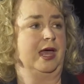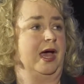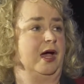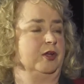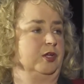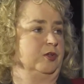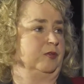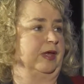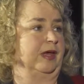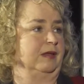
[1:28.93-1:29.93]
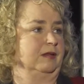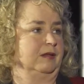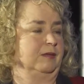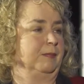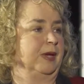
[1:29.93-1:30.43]
how do you do that
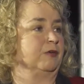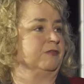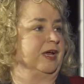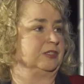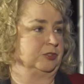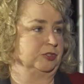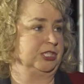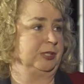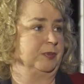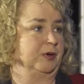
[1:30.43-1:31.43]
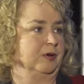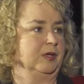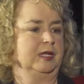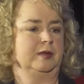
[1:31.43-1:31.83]
better, faster, cheaper?